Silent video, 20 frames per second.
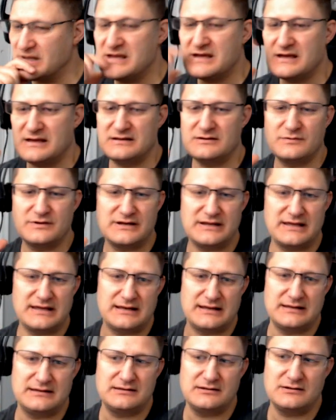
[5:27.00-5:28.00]
You know,
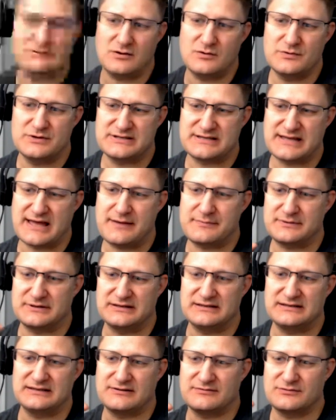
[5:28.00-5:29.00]
it always happened.
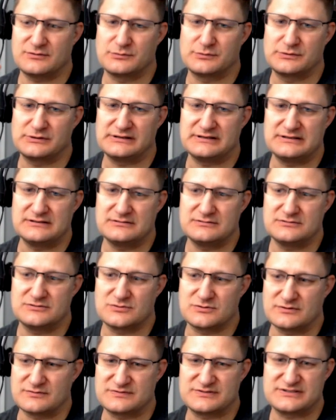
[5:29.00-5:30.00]
It never really
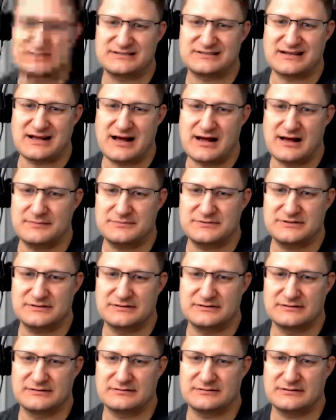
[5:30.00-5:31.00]
sort of stopped.
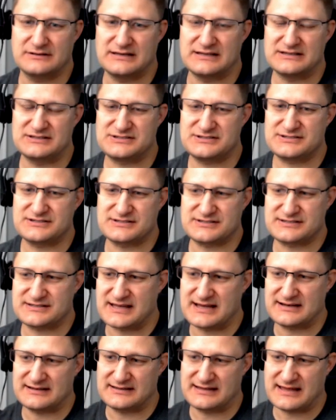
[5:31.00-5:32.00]
It's just
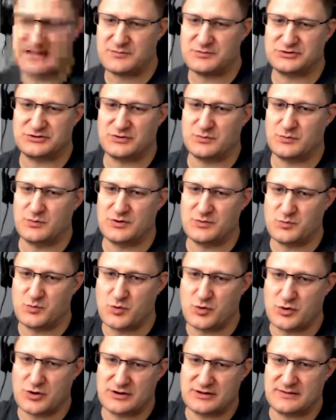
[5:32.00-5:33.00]
that was the one
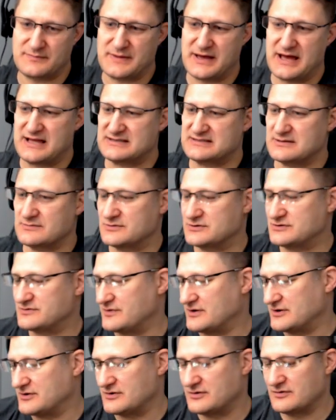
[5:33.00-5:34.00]
war in the past that was
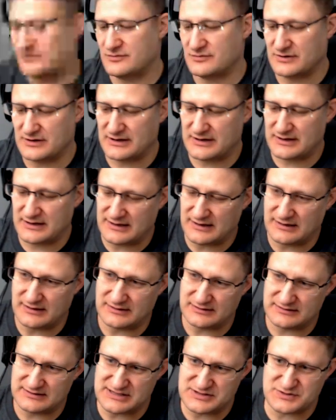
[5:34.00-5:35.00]
fought over it, and
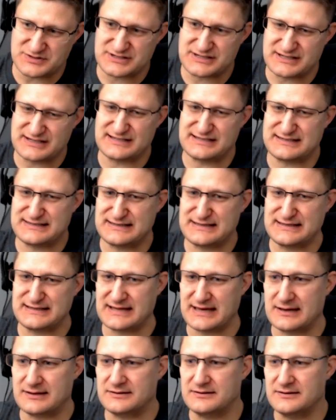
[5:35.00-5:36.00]
it's interesting to see
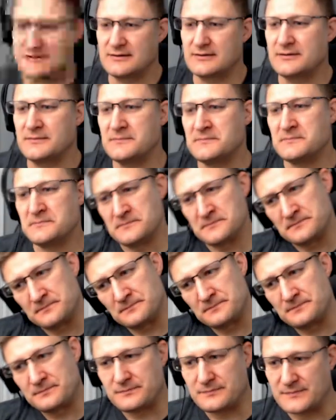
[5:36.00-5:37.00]
that
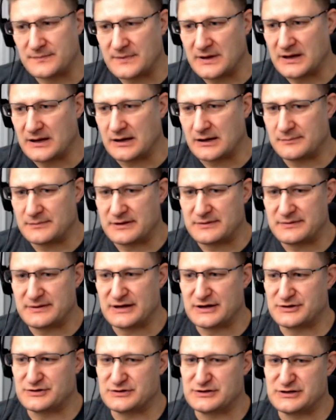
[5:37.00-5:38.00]
maybe
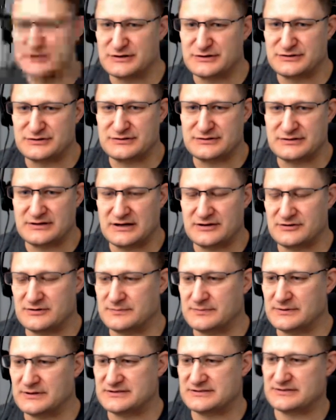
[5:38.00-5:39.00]
100
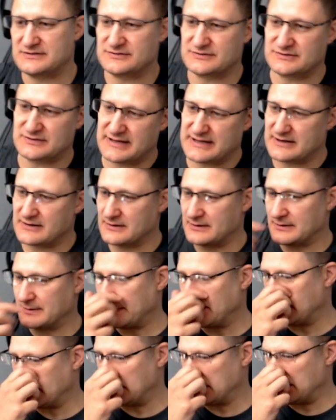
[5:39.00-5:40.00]
plus years later,
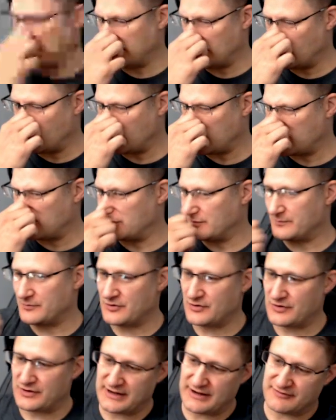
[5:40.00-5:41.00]
another war could have
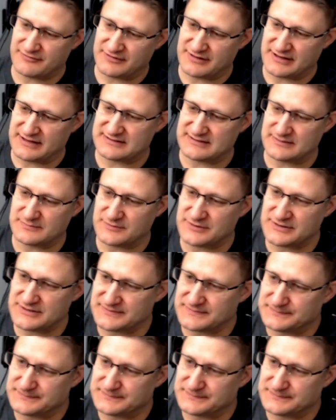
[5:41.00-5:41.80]
broken out for that same reason.